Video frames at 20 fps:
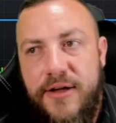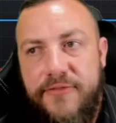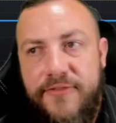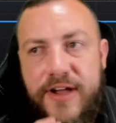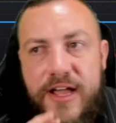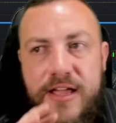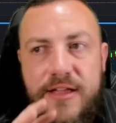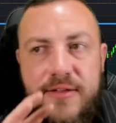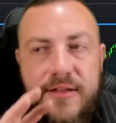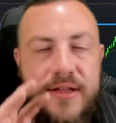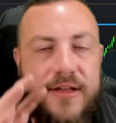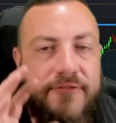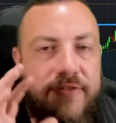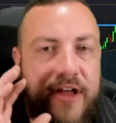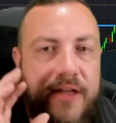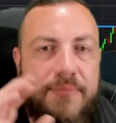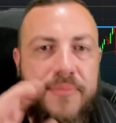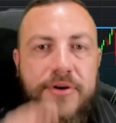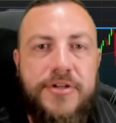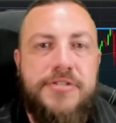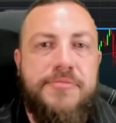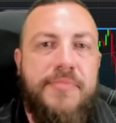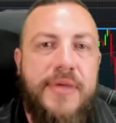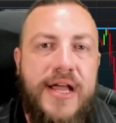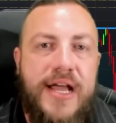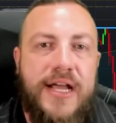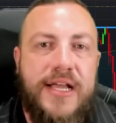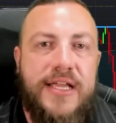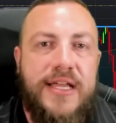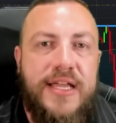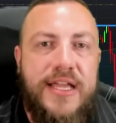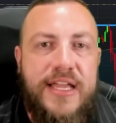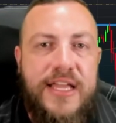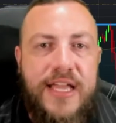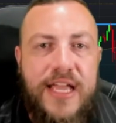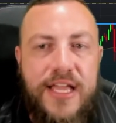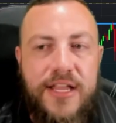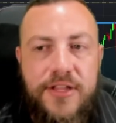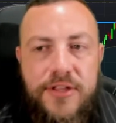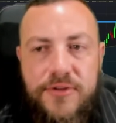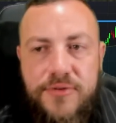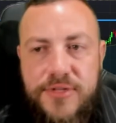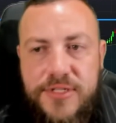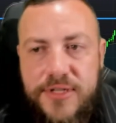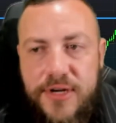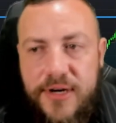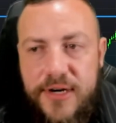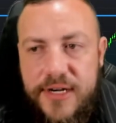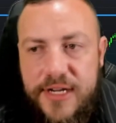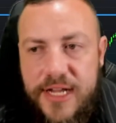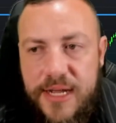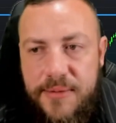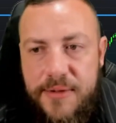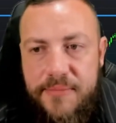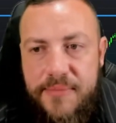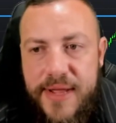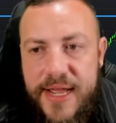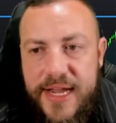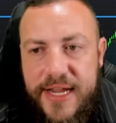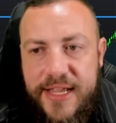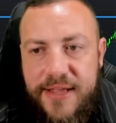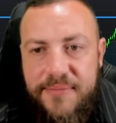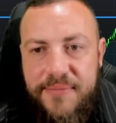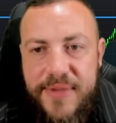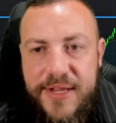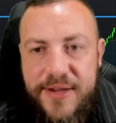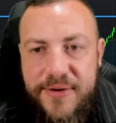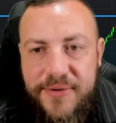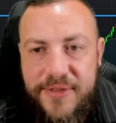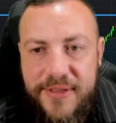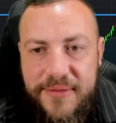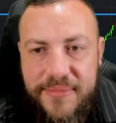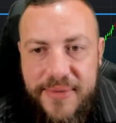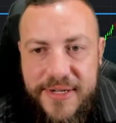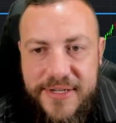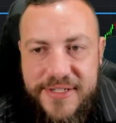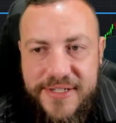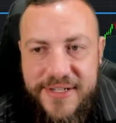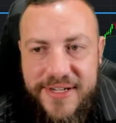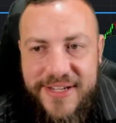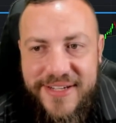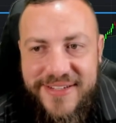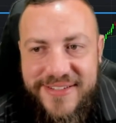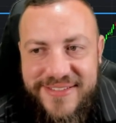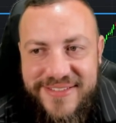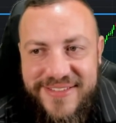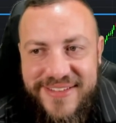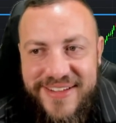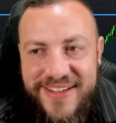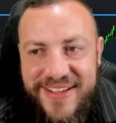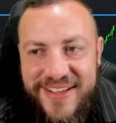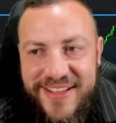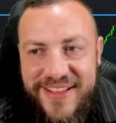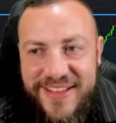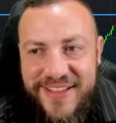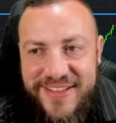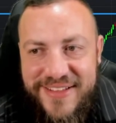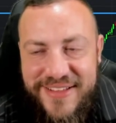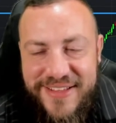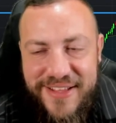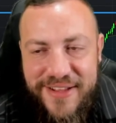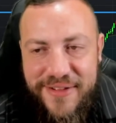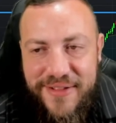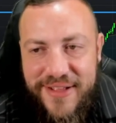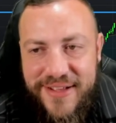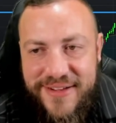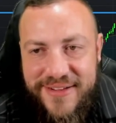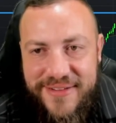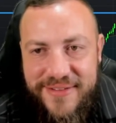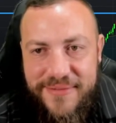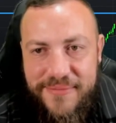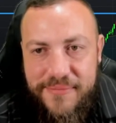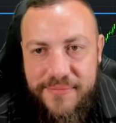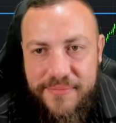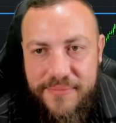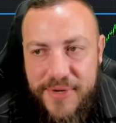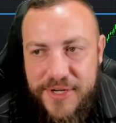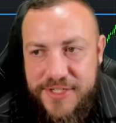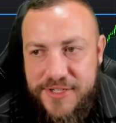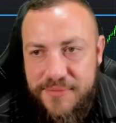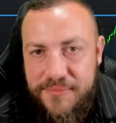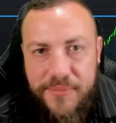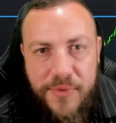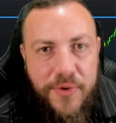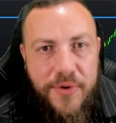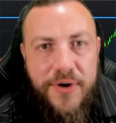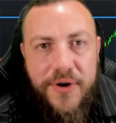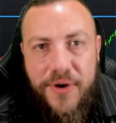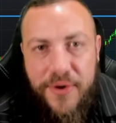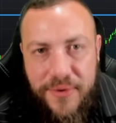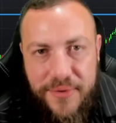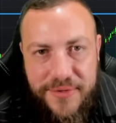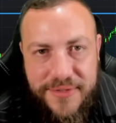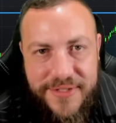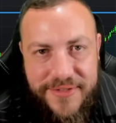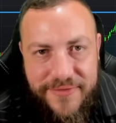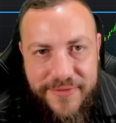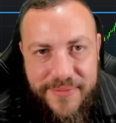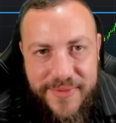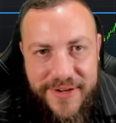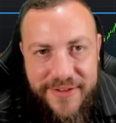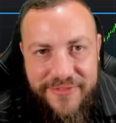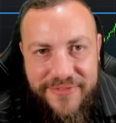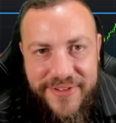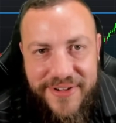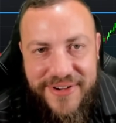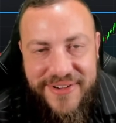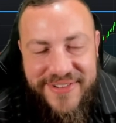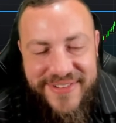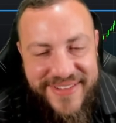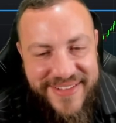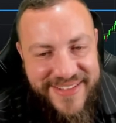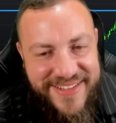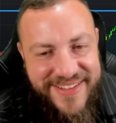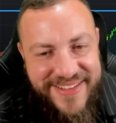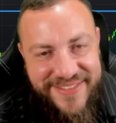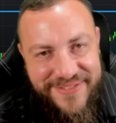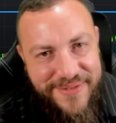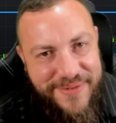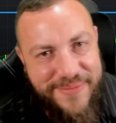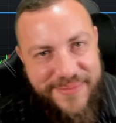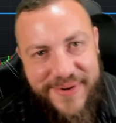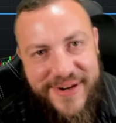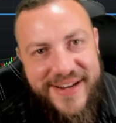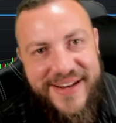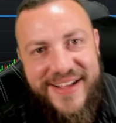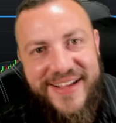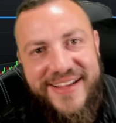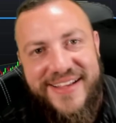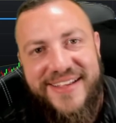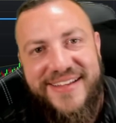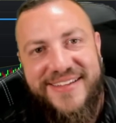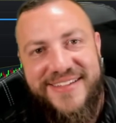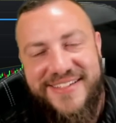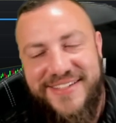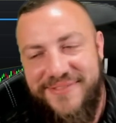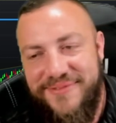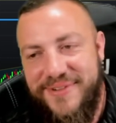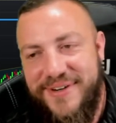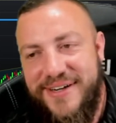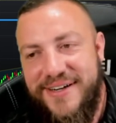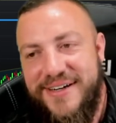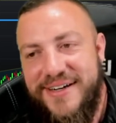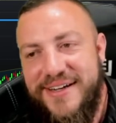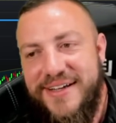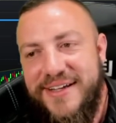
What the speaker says: I push back and you start coming back at me with a bunch of, you know, like a bunch of more holes for me to fill, we're probably not getting somewhere.